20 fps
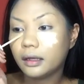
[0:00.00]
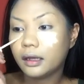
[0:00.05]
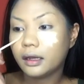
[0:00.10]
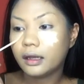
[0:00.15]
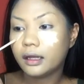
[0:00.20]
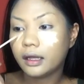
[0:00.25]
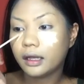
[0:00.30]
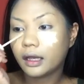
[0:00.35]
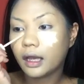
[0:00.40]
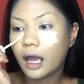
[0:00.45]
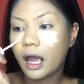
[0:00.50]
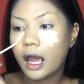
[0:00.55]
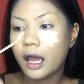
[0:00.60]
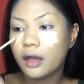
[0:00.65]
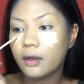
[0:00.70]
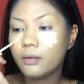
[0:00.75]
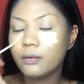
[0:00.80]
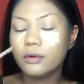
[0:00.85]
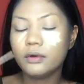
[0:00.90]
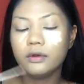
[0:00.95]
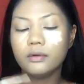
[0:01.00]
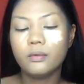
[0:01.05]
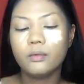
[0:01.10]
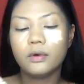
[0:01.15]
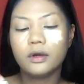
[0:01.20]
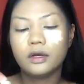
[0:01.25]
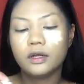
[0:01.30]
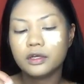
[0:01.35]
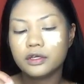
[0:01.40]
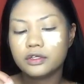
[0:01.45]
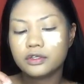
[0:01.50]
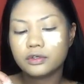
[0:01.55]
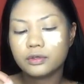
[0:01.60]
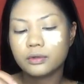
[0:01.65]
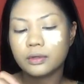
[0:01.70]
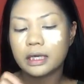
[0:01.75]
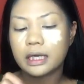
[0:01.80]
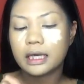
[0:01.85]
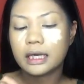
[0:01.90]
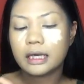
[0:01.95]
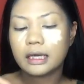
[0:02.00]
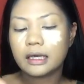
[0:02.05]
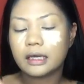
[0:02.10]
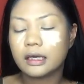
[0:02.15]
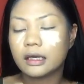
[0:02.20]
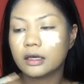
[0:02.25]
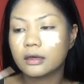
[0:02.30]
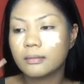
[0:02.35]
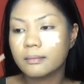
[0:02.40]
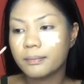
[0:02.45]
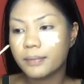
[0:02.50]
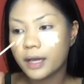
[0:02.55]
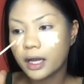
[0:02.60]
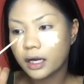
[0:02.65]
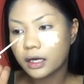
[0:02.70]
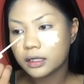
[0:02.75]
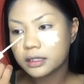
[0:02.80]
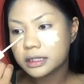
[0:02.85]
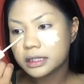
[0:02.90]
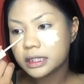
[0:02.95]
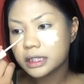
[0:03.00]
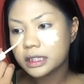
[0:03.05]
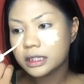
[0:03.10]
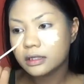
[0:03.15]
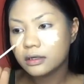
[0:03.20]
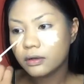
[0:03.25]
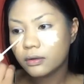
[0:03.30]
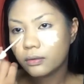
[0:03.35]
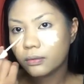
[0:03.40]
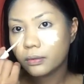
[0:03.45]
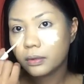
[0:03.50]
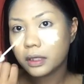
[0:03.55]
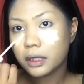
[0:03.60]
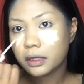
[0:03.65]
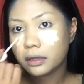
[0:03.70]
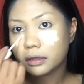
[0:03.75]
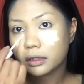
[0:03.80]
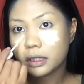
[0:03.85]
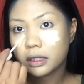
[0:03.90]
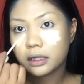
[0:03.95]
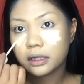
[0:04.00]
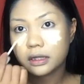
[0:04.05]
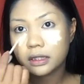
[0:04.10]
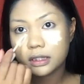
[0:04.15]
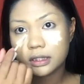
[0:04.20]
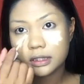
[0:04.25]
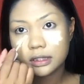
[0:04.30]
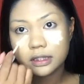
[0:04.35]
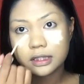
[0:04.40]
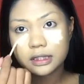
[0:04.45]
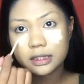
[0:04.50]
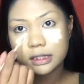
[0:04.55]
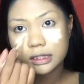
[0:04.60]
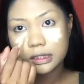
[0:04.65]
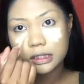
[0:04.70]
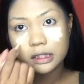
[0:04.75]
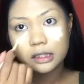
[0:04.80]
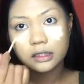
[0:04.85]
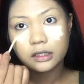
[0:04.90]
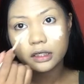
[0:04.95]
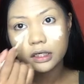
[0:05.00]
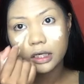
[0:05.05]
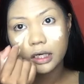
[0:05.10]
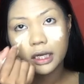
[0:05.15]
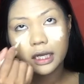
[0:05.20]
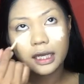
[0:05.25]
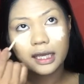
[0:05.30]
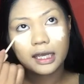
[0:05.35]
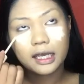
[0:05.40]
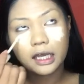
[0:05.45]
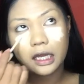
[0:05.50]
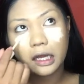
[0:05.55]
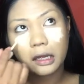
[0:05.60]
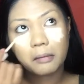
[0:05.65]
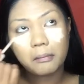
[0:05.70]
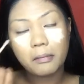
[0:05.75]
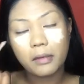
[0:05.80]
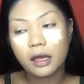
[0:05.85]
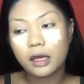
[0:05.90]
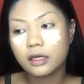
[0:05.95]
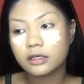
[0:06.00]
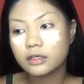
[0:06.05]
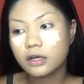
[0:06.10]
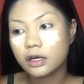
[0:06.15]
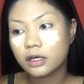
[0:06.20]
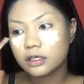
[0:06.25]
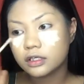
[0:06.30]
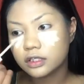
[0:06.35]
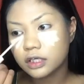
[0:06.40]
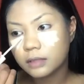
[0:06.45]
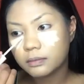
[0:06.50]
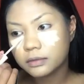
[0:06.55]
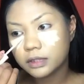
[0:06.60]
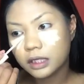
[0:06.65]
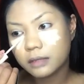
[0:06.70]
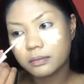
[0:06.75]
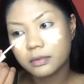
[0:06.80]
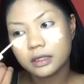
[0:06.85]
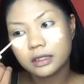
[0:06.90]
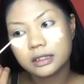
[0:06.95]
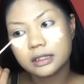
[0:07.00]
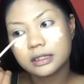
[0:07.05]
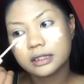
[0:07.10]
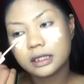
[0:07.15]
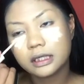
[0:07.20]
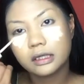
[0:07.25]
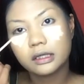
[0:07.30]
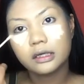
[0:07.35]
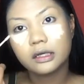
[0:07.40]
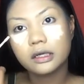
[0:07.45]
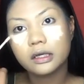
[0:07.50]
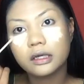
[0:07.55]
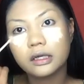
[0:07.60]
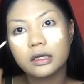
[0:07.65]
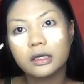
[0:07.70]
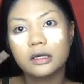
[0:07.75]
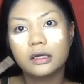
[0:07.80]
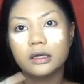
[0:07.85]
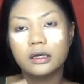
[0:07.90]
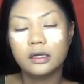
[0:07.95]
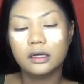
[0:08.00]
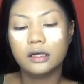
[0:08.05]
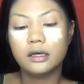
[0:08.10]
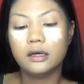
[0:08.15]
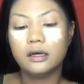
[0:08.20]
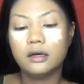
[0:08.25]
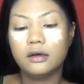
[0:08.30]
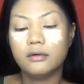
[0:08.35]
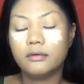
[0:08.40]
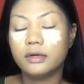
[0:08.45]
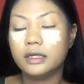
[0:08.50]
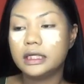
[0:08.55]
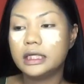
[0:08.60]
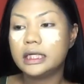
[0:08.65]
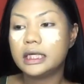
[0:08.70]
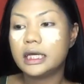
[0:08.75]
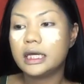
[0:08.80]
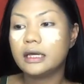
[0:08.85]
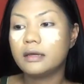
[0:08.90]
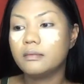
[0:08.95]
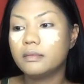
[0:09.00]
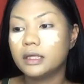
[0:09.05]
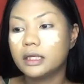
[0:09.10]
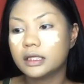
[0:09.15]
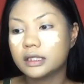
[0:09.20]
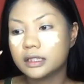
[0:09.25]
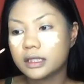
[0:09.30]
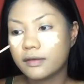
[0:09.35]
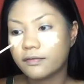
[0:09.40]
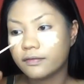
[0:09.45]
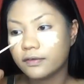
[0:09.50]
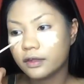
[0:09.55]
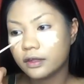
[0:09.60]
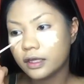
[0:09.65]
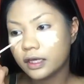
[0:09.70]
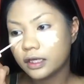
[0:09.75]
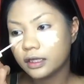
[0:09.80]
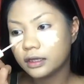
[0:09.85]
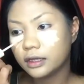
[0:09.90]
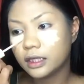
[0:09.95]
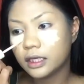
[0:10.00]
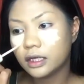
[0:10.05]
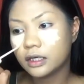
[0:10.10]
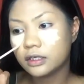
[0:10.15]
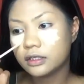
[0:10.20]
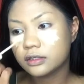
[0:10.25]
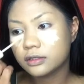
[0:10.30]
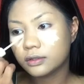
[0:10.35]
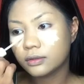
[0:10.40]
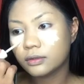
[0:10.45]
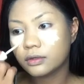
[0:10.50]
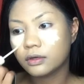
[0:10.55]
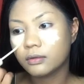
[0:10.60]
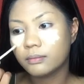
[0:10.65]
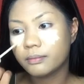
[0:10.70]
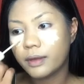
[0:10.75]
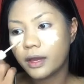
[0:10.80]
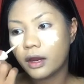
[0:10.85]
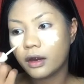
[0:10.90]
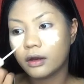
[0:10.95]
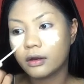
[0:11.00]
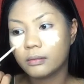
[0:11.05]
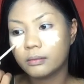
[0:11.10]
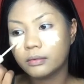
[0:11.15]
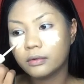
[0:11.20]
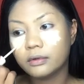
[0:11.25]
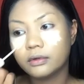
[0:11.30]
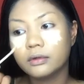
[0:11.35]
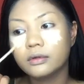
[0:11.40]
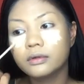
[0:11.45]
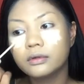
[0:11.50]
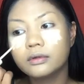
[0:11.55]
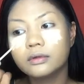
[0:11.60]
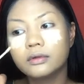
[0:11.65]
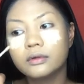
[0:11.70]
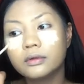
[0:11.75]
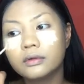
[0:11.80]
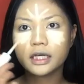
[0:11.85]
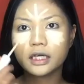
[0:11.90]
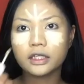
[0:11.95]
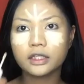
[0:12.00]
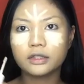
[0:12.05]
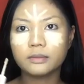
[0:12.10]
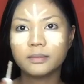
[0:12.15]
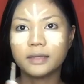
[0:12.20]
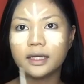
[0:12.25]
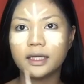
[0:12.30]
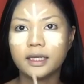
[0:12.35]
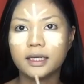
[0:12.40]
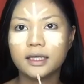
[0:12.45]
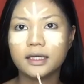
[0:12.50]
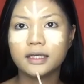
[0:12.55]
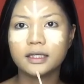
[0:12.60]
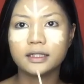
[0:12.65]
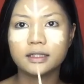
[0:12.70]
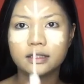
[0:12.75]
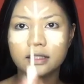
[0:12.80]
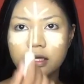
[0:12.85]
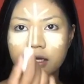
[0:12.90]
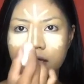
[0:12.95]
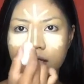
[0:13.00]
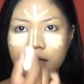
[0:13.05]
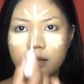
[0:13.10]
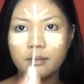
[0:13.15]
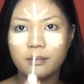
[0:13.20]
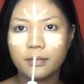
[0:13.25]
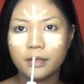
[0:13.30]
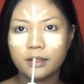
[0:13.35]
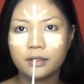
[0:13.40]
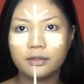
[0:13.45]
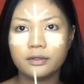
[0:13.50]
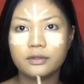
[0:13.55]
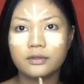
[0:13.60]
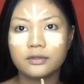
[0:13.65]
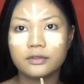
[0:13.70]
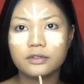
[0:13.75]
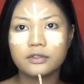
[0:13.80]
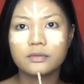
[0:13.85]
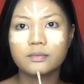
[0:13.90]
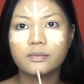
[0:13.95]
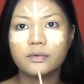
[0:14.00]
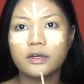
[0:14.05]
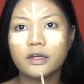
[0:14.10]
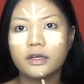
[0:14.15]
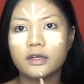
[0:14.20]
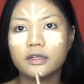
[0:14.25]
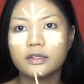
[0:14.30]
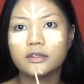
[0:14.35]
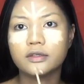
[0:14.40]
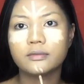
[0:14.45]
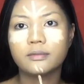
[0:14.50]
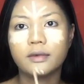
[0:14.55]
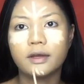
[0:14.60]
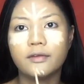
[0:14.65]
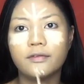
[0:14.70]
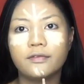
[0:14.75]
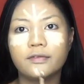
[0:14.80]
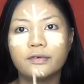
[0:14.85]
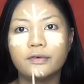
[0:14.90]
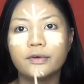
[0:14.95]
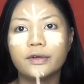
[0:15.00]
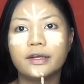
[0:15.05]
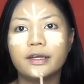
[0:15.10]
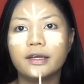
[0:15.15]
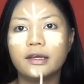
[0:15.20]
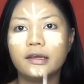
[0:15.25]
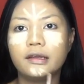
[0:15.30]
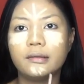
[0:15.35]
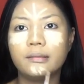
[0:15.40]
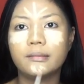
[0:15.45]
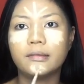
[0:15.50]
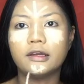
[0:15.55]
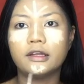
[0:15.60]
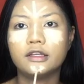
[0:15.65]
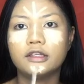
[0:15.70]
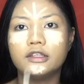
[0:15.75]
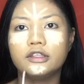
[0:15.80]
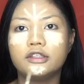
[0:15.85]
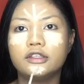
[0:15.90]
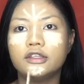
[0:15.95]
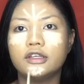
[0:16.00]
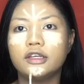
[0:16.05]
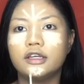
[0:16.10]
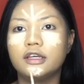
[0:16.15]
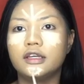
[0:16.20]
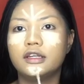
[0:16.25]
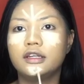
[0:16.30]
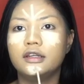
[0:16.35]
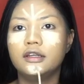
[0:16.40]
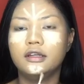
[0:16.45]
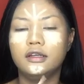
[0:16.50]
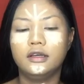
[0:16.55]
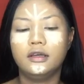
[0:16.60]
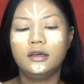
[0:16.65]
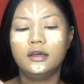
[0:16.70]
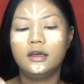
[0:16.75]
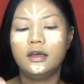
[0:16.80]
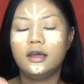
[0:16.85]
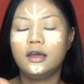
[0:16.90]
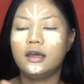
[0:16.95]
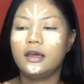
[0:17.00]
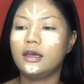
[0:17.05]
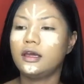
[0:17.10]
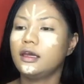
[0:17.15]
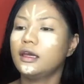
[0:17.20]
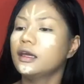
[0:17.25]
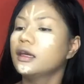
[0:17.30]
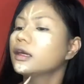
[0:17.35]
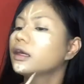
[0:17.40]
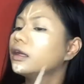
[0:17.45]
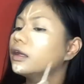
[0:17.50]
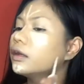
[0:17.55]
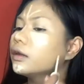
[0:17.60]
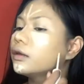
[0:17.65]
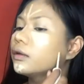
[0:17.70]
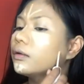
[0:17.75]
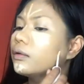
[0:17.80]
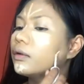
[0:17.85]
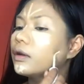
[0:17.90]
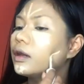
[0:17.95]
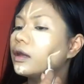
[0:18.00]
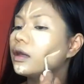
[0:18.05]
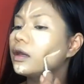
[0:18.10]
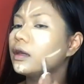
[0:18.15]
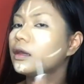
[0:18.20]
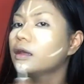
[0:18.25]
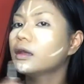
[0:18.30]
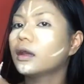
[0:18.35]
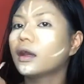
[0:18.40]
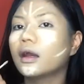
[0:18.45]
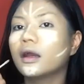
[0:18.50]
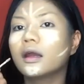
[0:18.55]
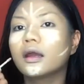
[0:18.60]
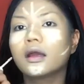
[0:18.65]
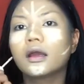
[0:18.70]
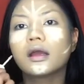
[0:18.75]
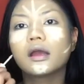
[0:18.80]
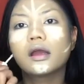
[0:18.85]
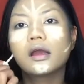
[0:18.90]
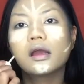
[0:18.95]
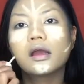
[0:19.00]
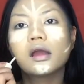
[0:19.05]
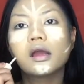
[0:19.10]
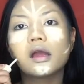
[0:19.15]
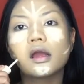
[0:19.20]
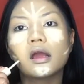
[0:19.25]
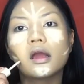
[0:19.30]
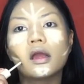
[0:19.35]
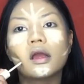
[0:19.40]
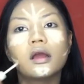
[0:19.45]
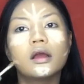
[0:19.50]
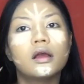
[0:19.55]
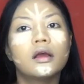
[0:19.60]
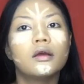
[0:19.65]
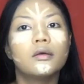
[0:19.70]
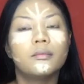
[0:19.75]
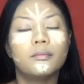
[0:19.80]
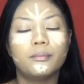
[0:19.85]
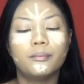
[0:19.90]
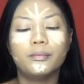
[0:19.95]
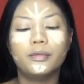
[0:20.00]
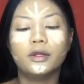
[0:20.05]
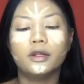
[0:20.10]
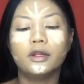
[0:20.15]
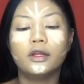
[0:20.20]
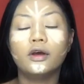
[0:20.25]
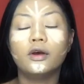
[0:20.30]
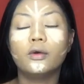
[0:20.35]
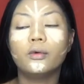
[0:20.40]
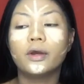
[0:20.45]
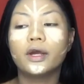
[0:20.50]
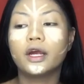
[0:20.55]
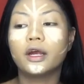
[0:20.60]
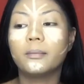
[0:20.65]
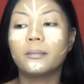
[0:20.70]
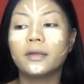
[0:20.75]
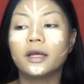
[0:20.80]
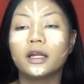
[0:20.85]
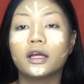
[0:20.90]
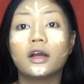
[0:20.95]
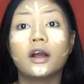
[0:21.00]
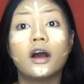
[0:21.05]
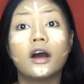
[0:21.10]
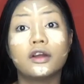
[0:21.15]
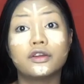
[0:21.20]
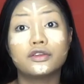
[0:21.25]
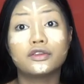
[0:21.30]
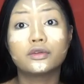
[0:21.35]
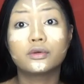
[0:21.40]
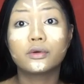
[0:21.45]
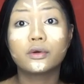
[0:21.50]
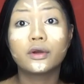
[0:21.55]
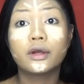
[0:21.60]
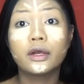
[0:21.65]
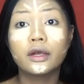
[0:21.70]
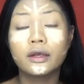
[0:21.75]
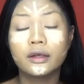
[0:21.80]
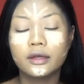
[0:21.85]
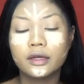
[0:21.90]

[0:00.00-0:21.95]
Like, I would want to do a comparison with this concealer and my Tarte Shape Tape concealer one day because I feel like they are so comparable. Under my eyes, my nose bridge, my forehead, my chin, and right here below where I'm going to contour.